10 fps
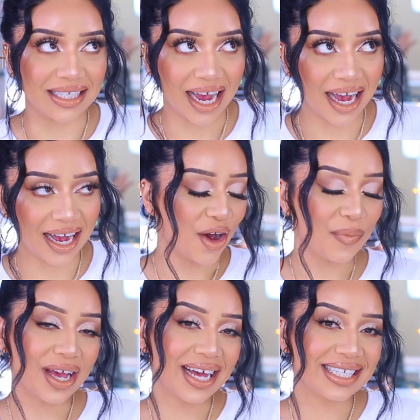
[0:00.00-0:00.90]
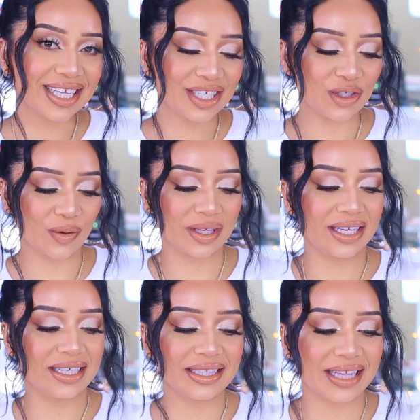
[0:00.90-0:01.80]
Duh. I hope you guys enjoyed
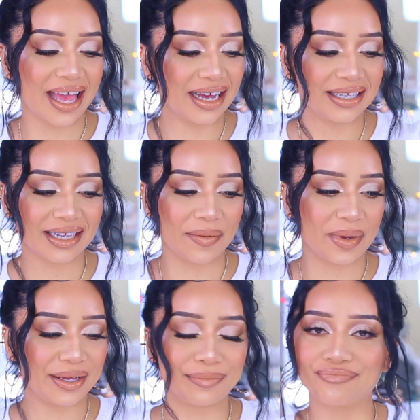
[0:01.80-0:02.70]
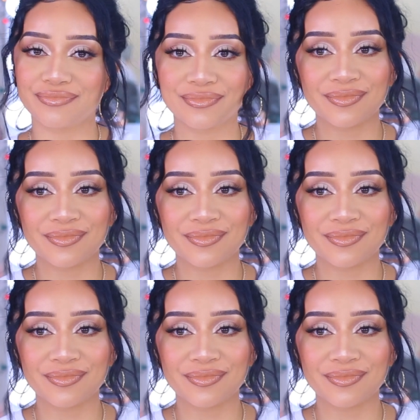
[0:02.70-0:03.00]
this, and I mean,